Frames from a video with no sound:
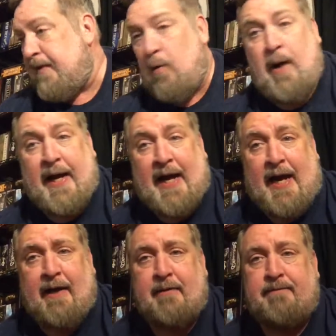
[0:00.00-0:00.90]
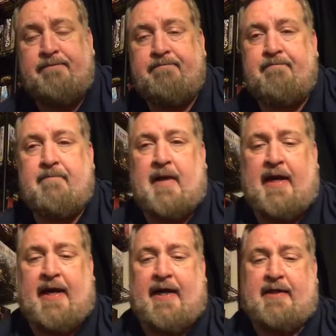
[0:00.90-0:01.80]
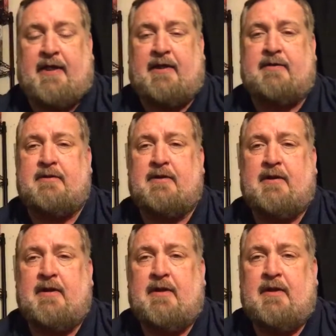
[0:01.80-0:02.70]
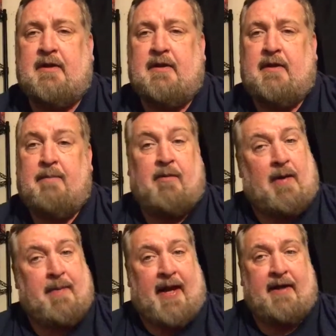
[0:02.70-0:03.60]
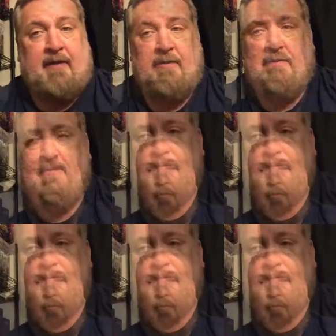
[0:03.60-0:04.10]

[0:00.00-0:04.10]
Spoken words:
why I got it, and be right back. I'm up